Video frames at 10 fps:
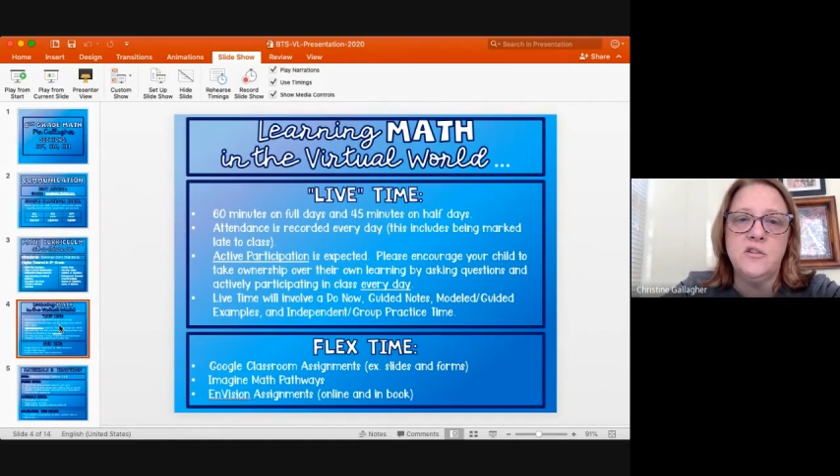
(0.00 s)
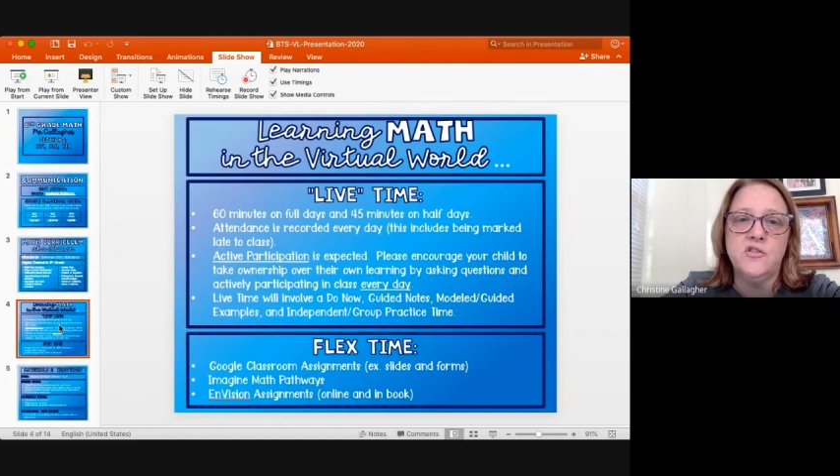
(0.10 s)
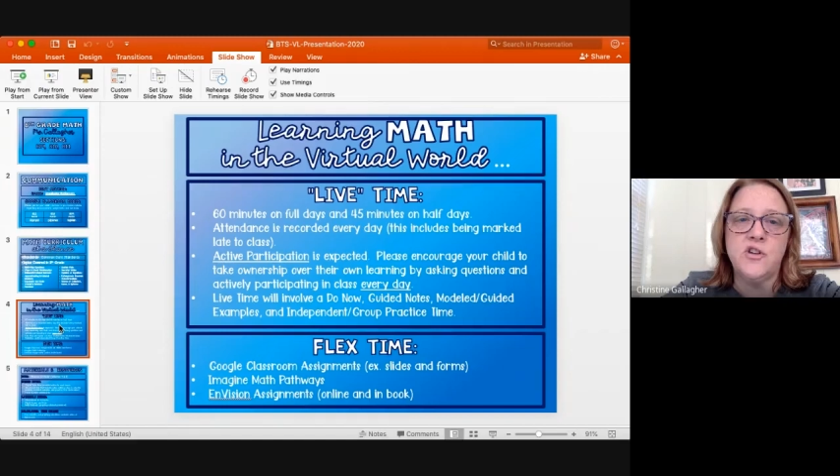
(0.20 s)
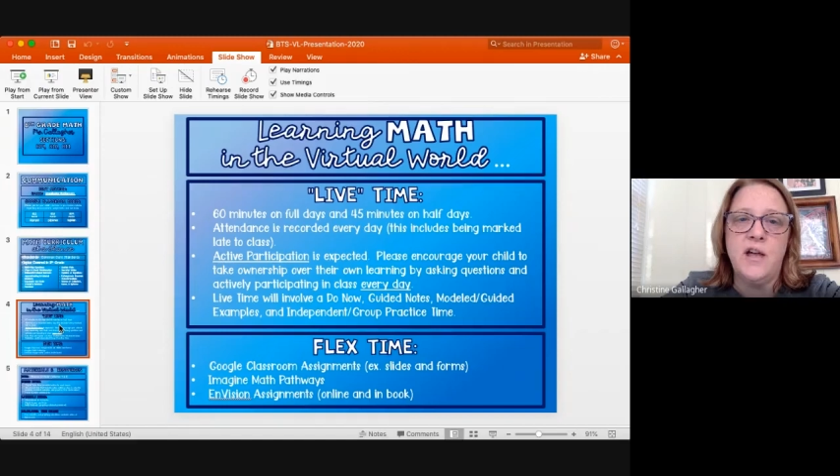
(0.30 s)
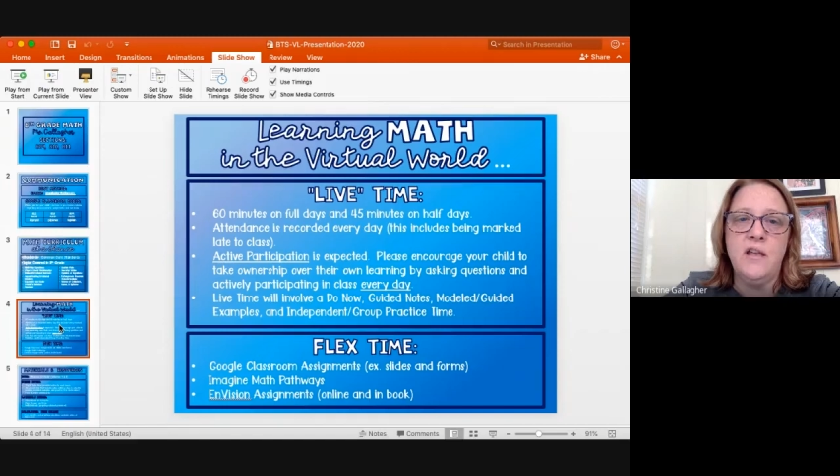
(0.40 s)

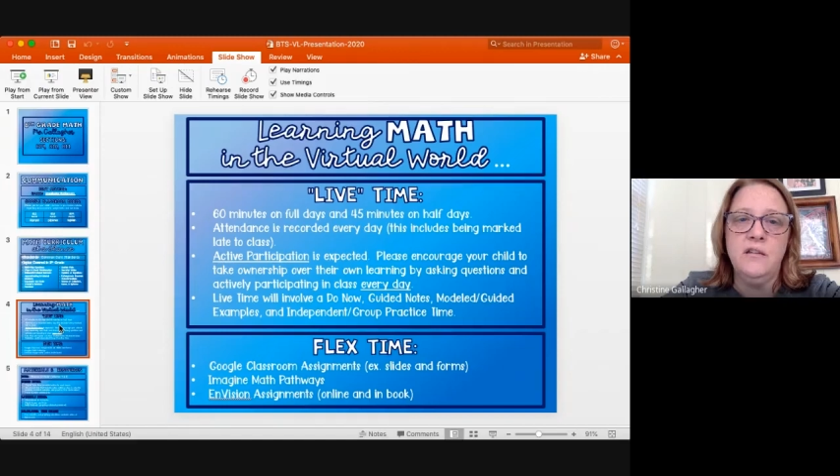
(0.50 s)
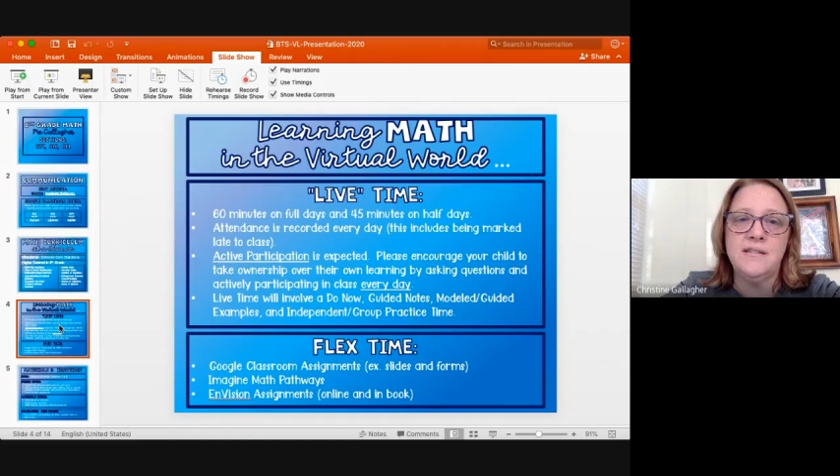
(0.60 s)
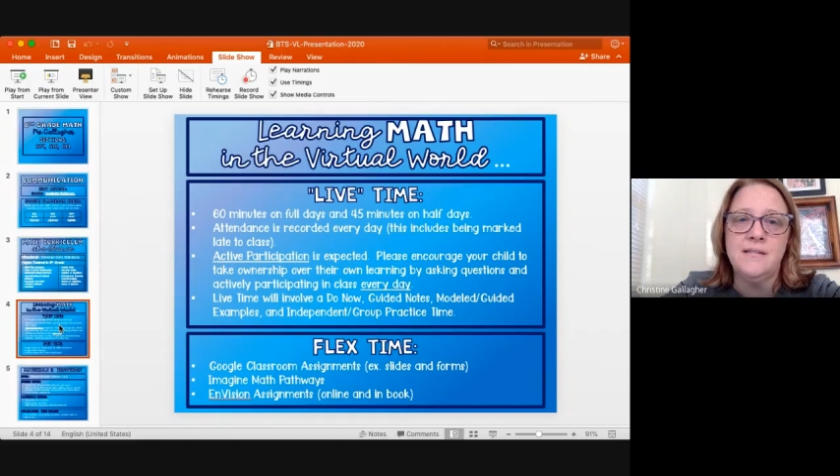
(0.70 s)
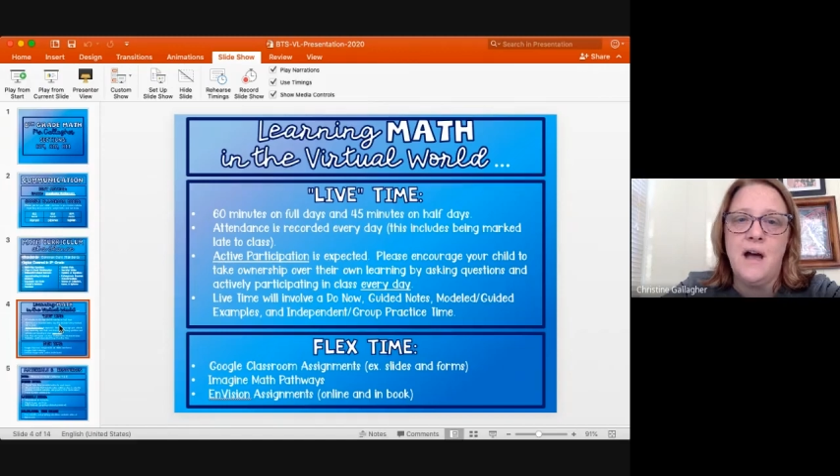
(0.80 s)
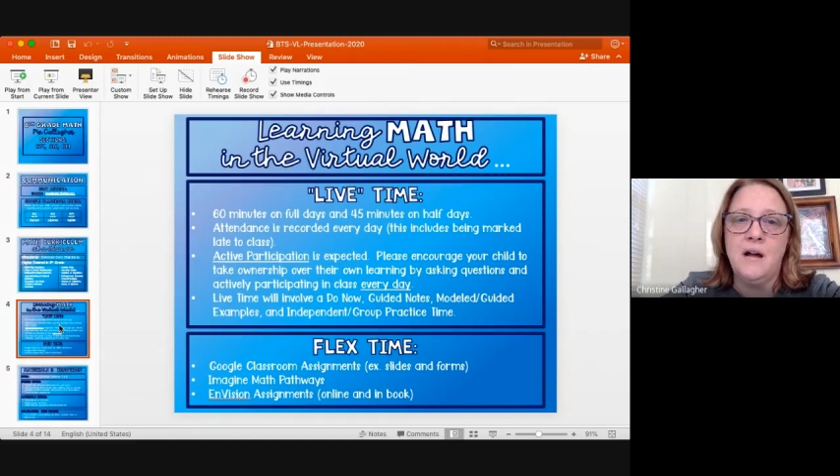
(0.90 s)
your child
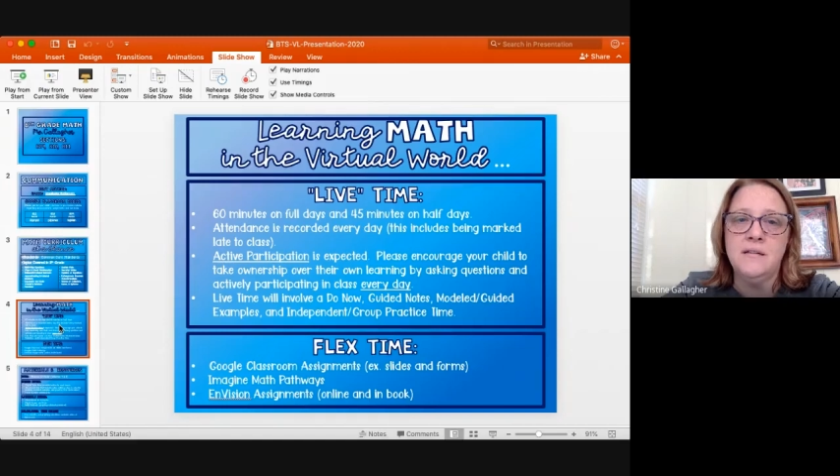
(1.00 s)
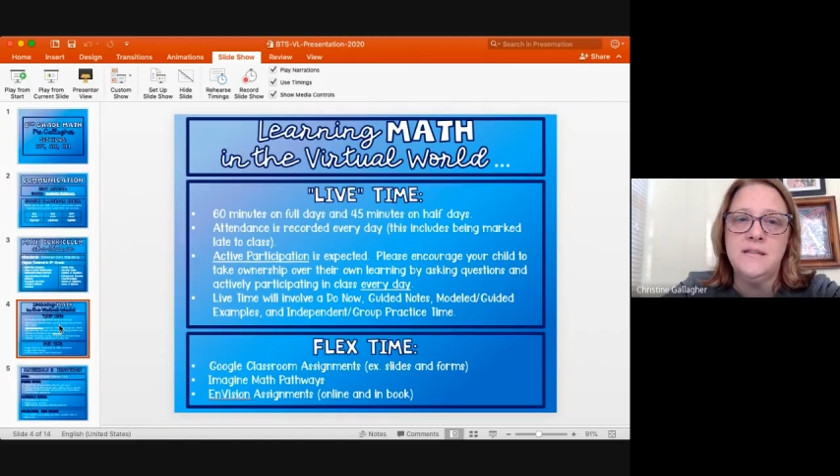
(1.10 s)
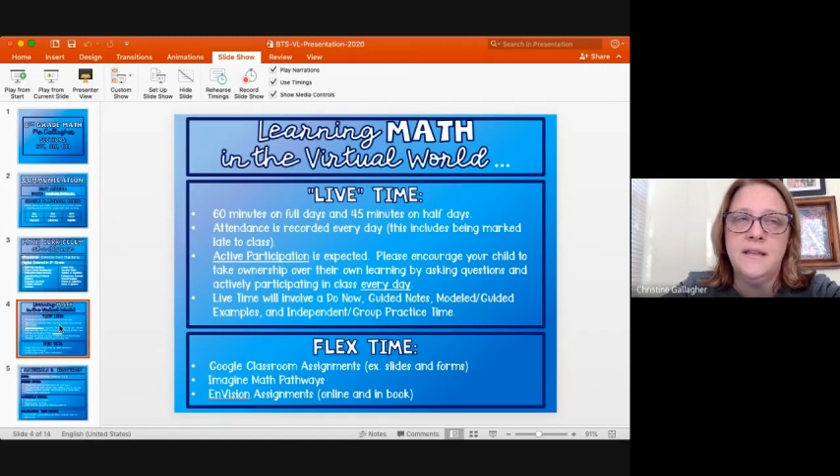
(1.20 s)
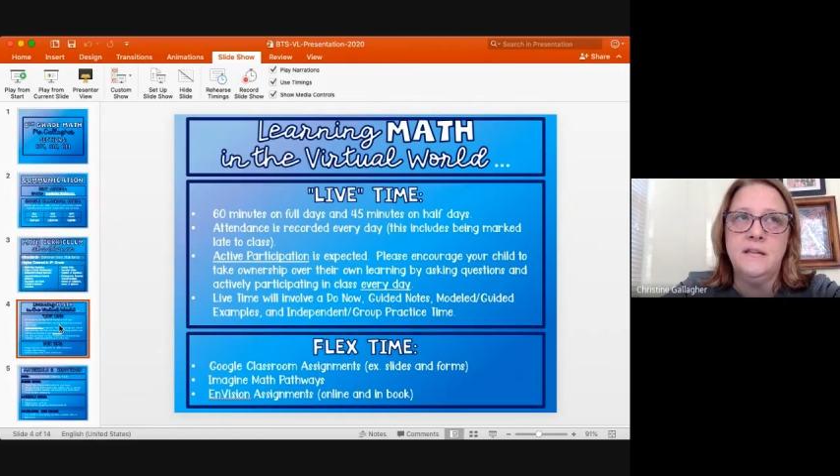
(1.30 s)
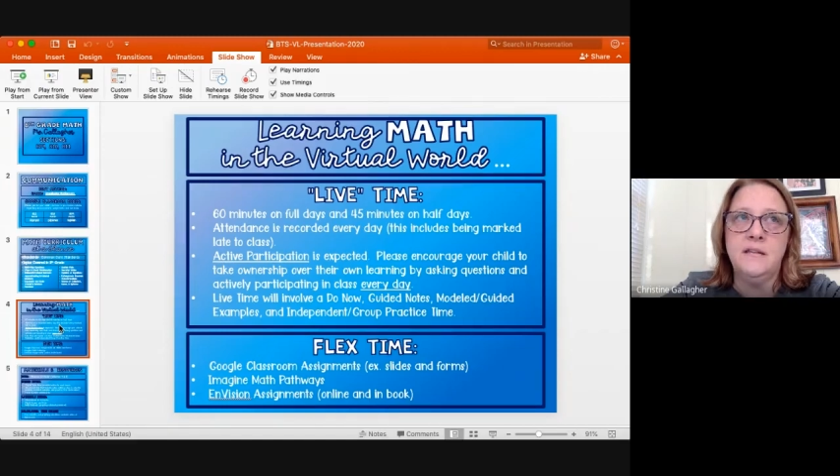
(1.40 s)
is logged
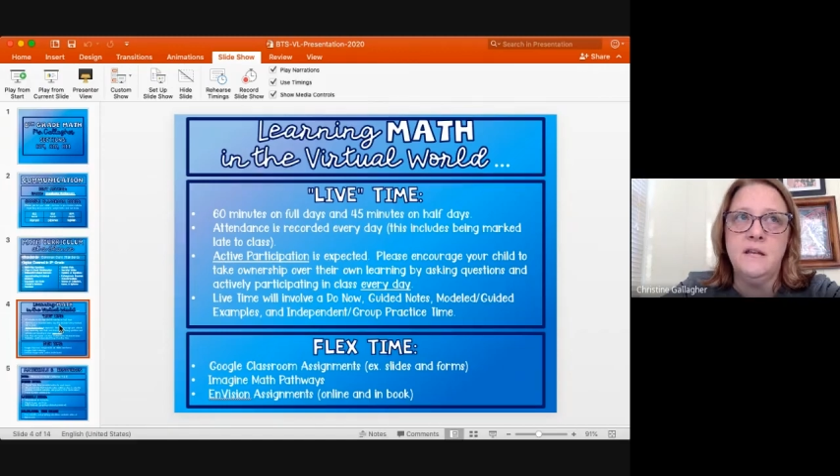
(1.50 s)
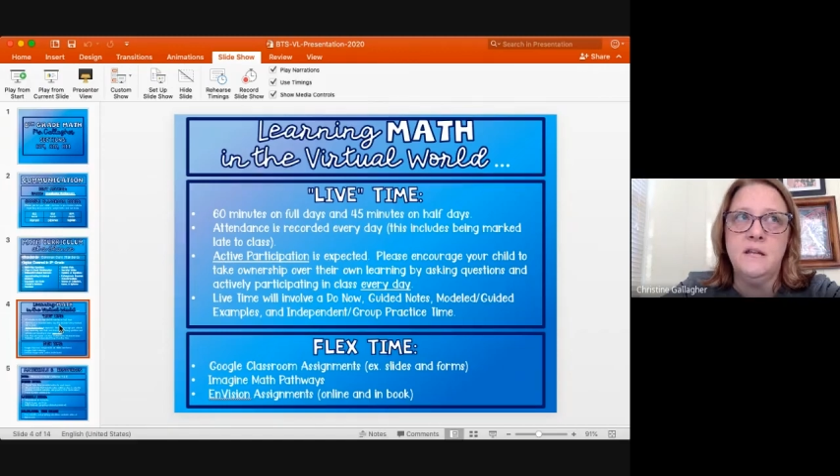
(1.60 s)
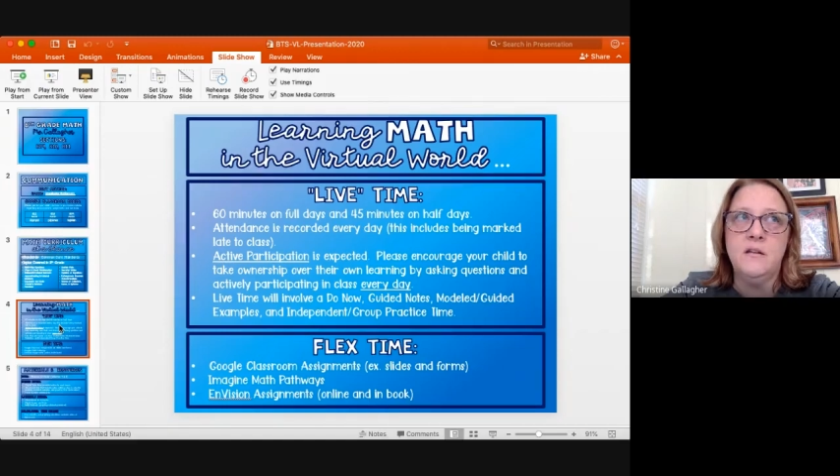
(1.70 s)
in